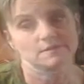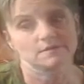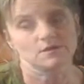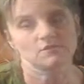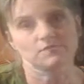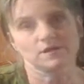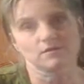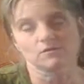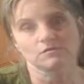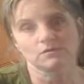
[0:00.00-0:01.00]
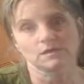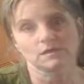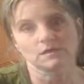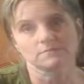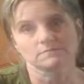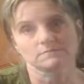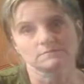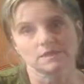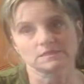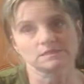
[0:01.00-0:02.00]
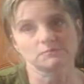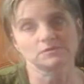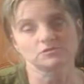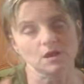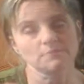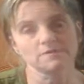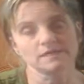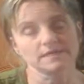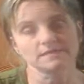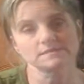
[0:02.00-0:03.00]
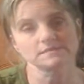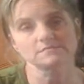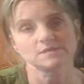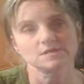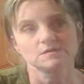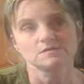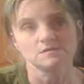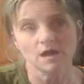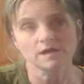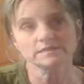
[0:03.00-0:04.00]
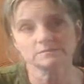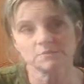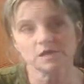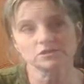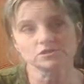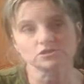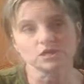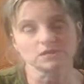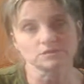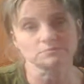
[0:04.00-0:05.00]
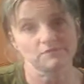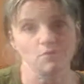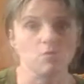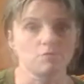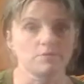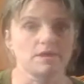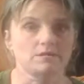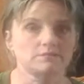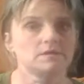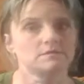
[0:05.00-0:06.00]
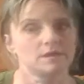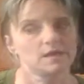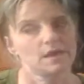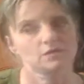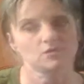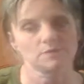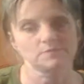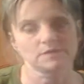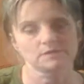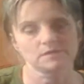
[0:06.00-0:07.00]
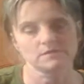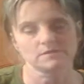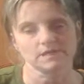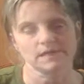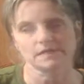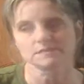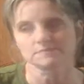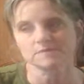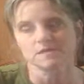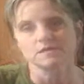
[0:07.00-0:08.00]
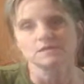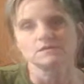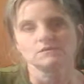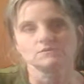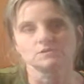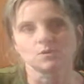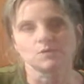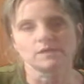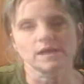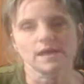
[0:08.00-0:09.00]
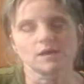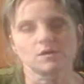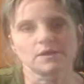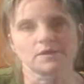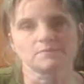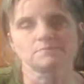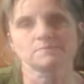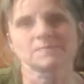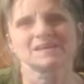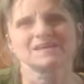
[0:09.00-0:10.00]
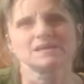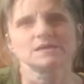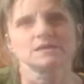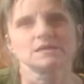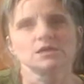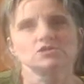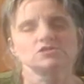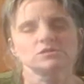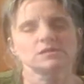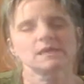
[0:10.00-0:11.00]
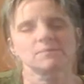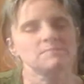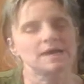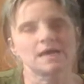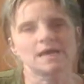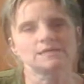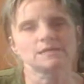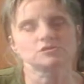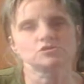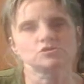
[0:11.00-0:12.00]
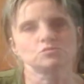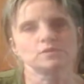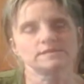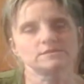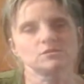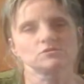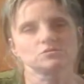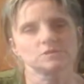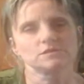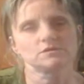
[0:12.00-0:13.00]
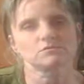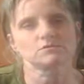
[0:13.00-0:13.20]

Go figure. I've still been dropping things, not as much as before, but I drop things nonetheless. So anyhow, just keep in mind to research, please,